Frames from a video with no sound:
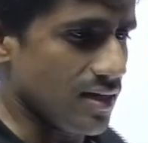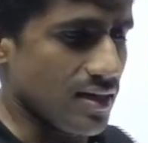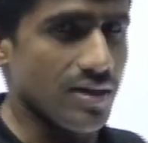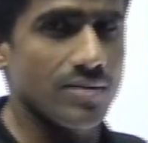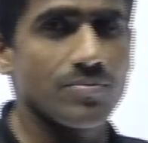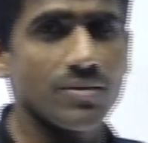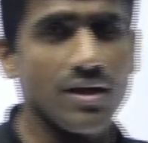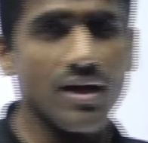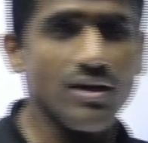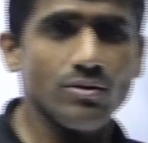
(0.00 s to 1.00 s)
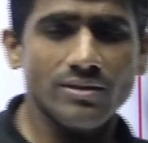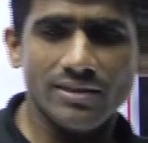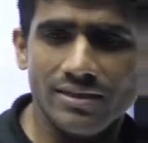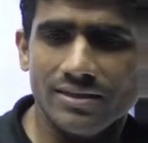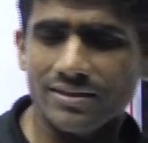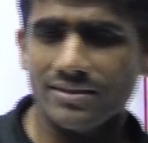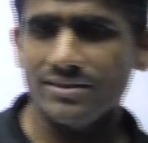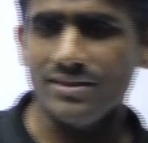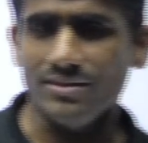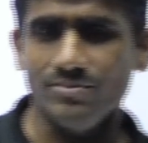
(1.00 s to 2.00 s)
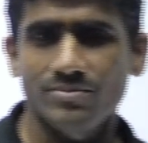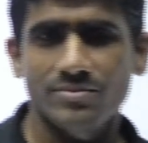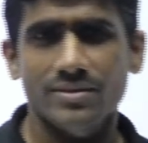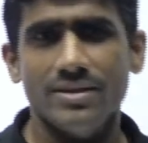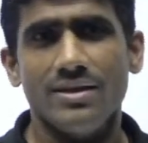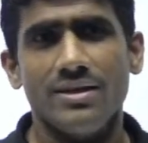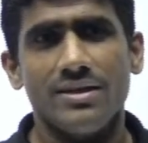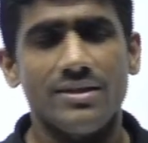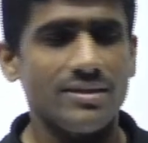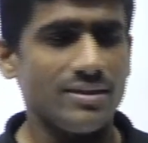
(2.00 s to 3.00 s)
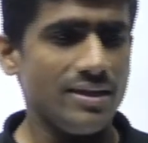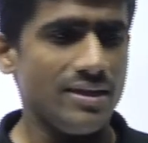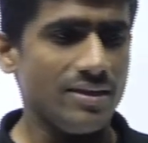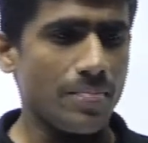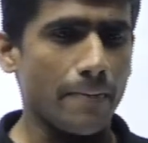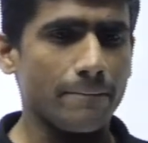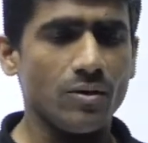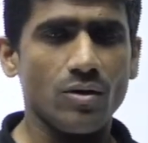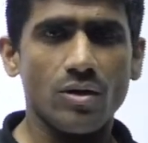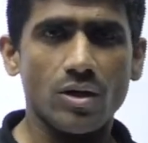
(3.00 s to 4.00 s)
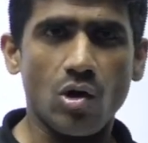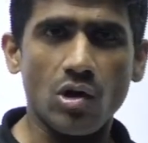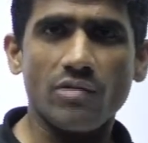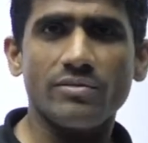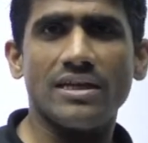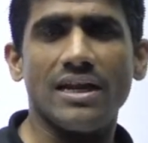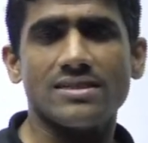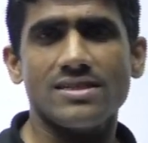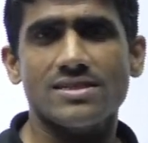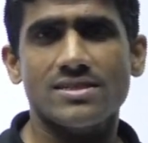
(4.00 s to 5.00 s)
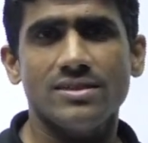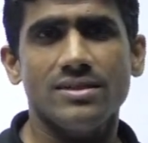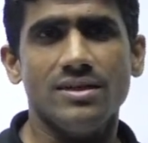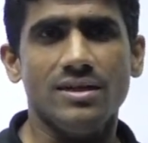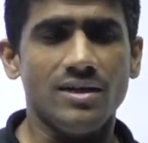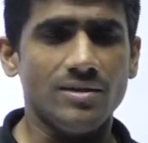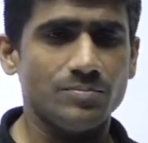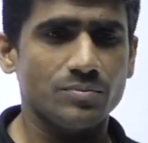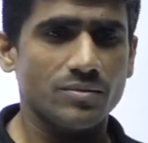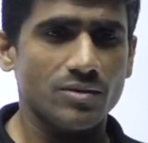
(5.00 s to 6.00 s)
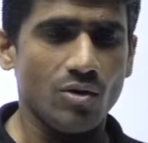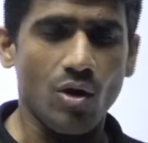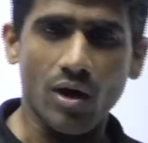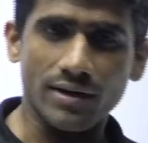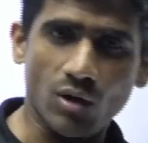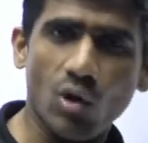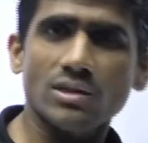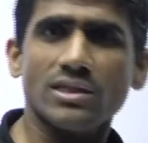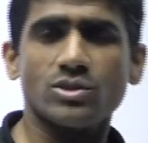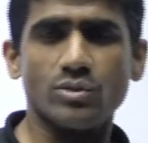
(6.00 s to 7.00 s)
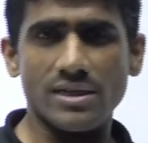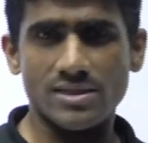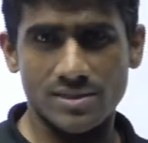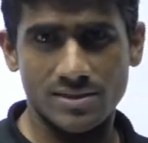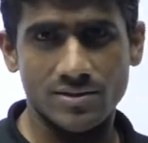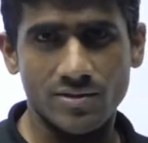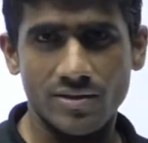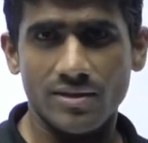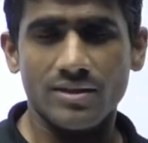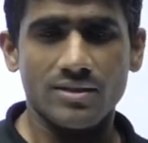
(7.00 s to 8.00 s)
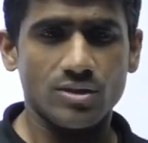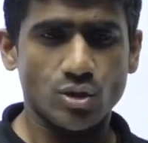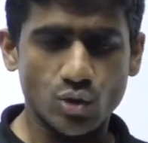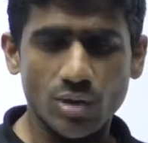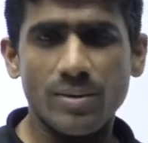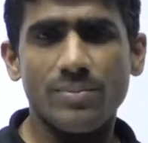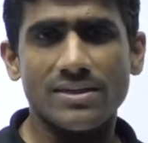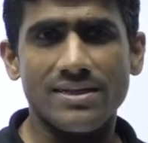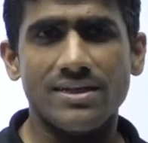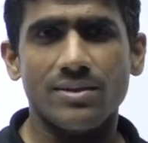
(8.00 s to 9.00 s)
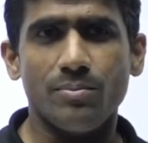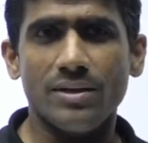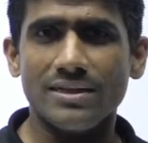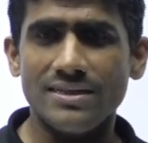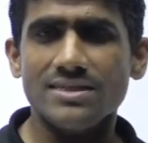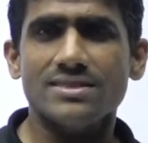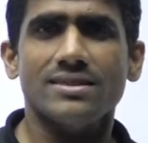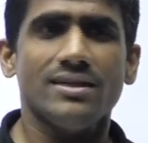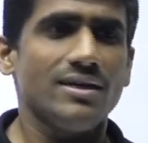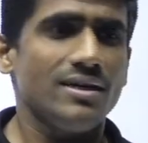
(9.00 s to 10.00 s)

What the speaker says: I don't think uh, the all of the classes and all the students should be present. But yes,